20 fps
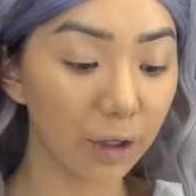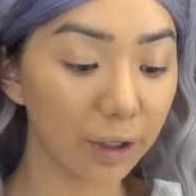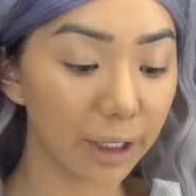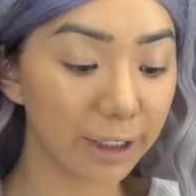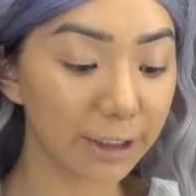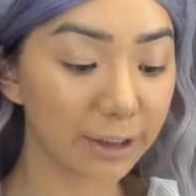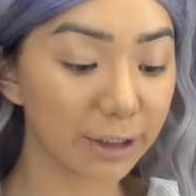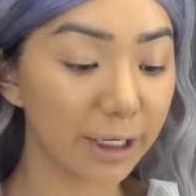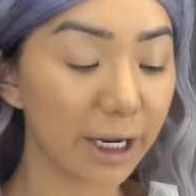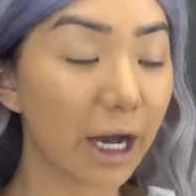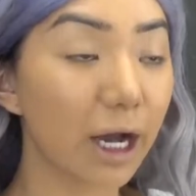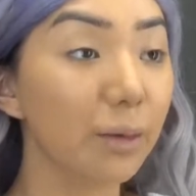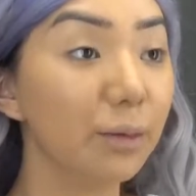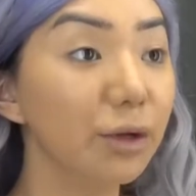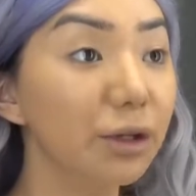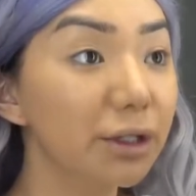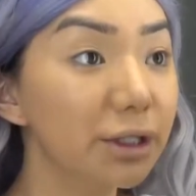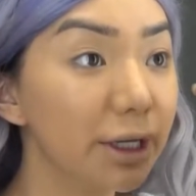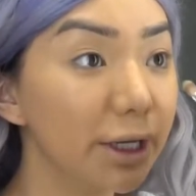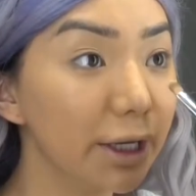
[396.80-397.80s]
Okay, so now I'm
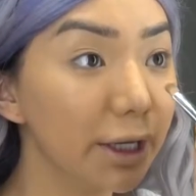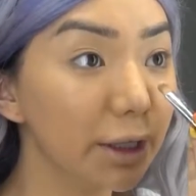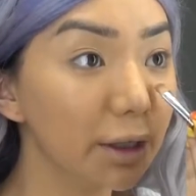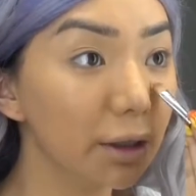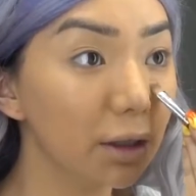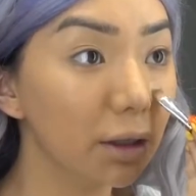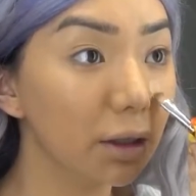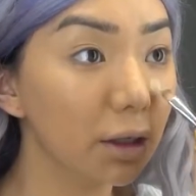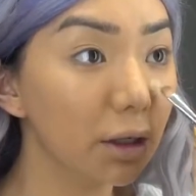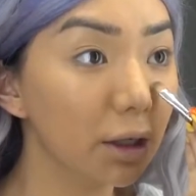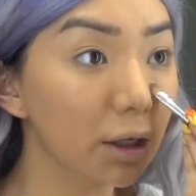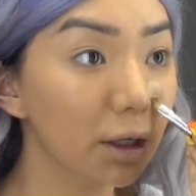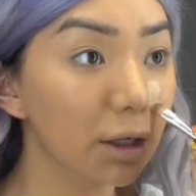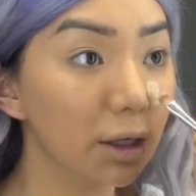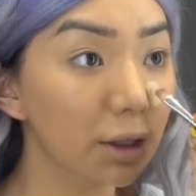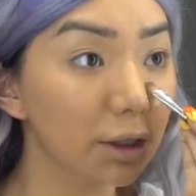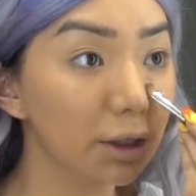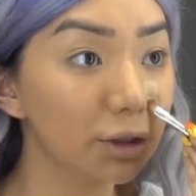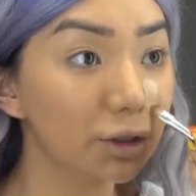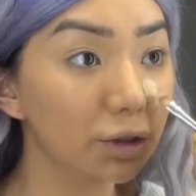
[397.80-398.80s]
using the